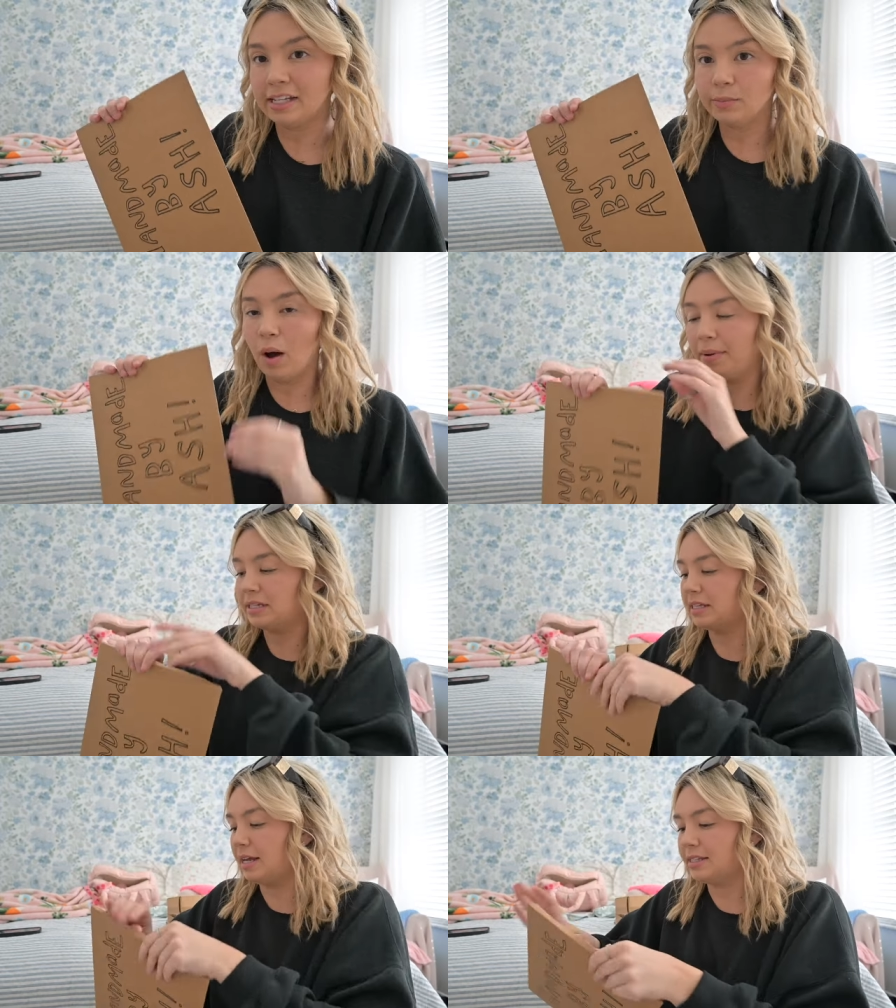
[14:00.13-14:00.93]
a small
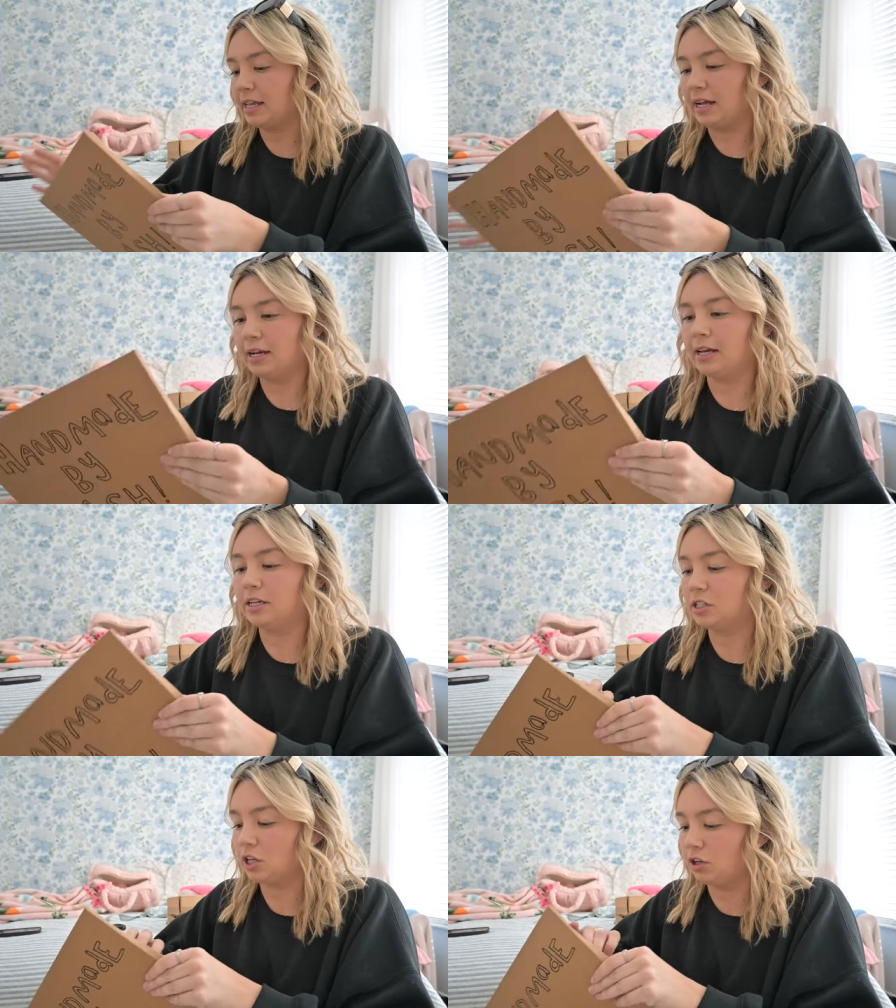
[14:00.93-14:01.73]
business and it
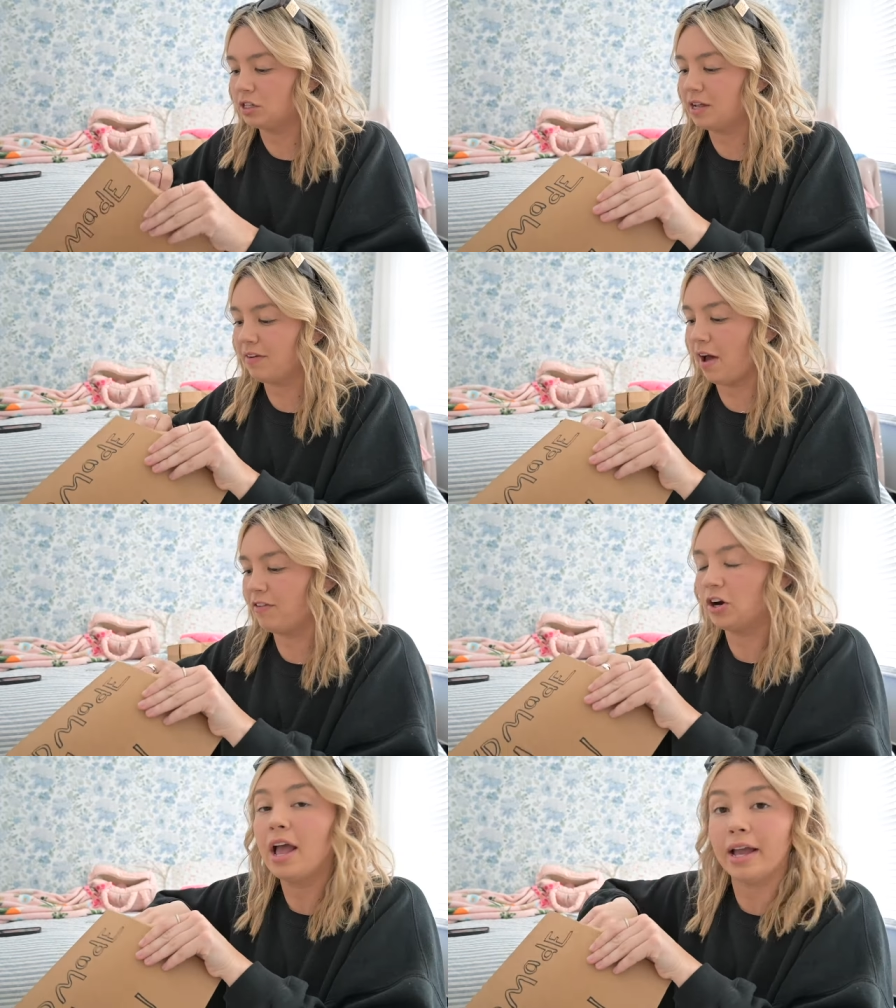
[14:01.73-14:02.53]
is the cutest stuff
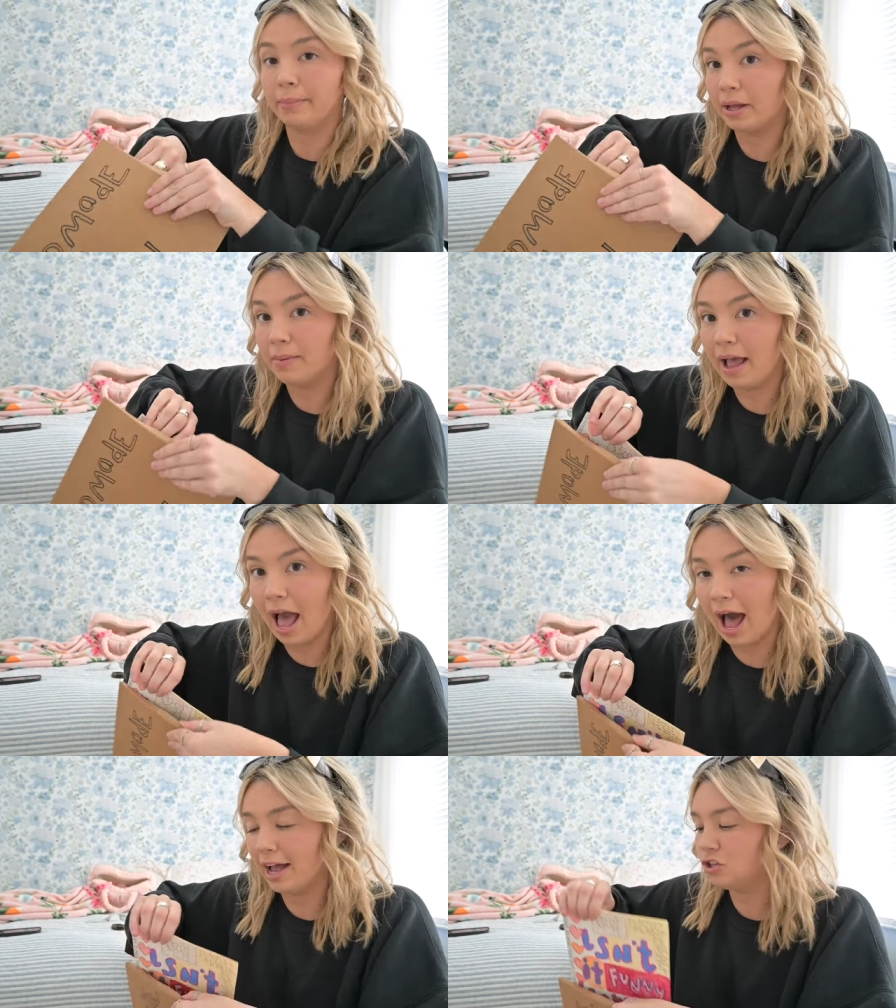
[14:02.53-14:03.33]
ever, handmade by
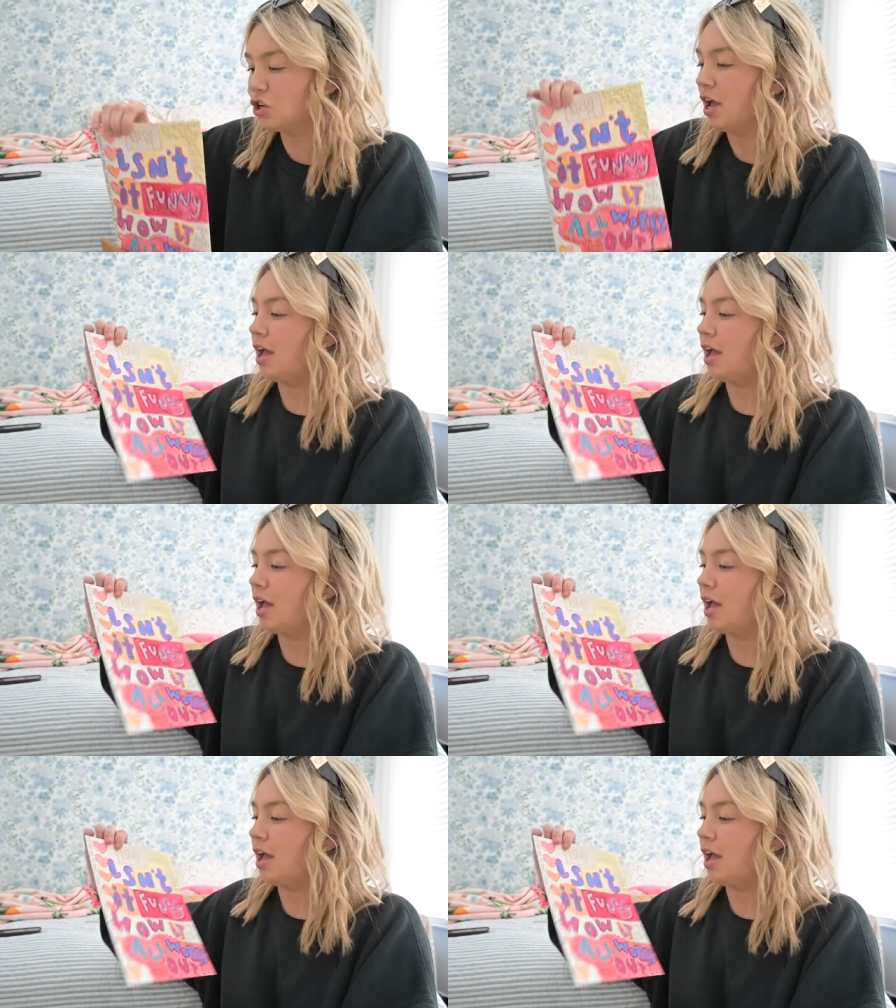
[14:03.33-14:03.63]
Ash.